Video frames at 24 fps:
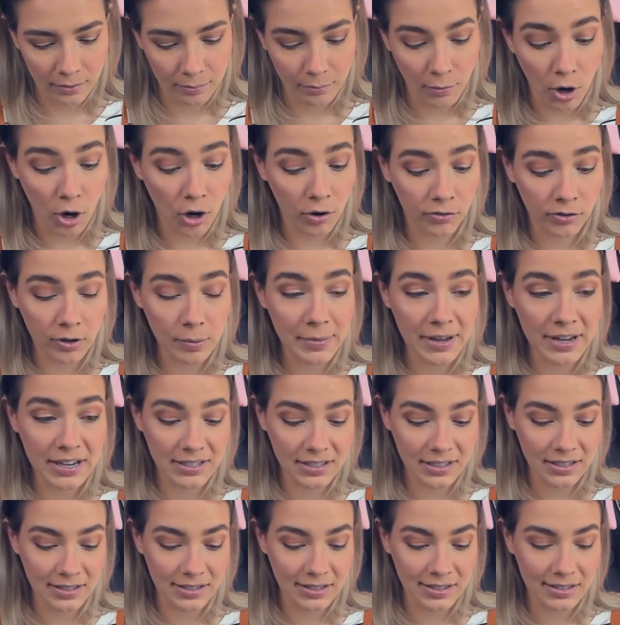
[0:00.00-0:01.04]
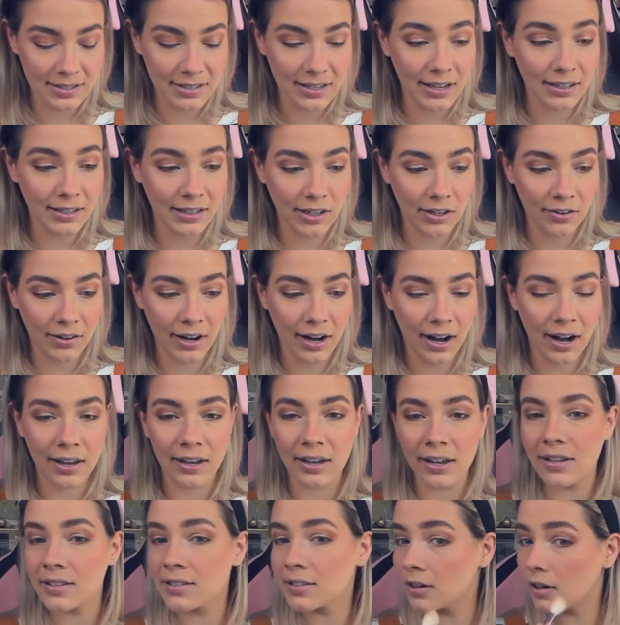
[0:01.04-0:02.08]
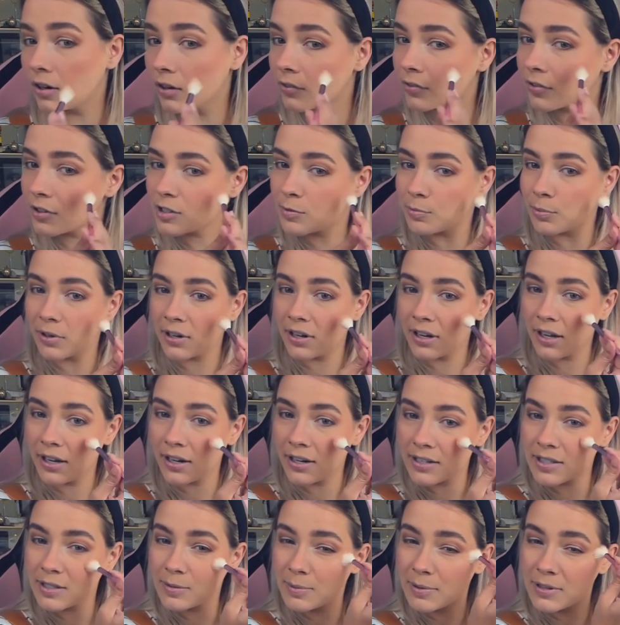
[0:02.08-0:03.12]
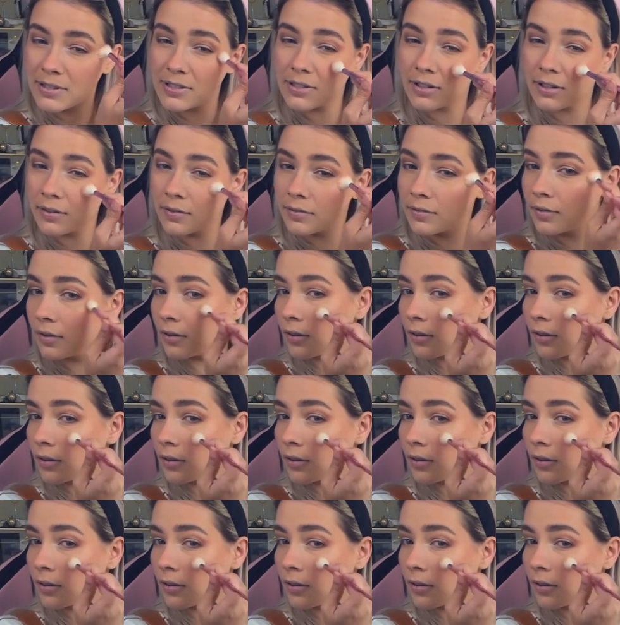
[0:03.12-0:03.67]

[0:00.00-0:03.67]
Ofra makes insanely great highlights, and Ofra's pretty inexpensive.